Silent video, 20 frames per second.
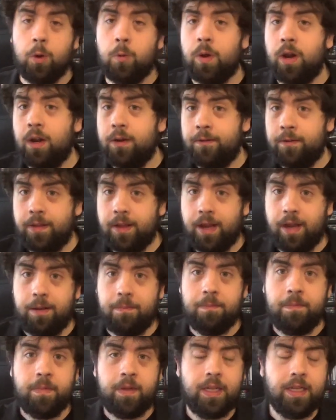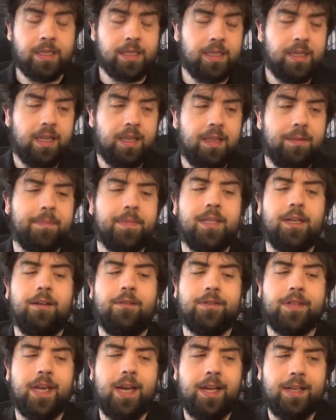whatever they designate
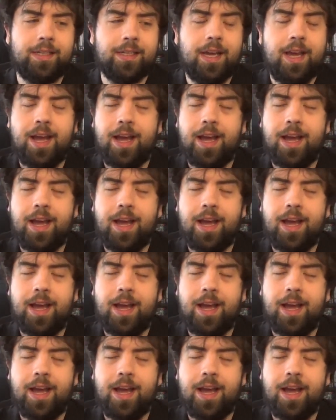themselves as.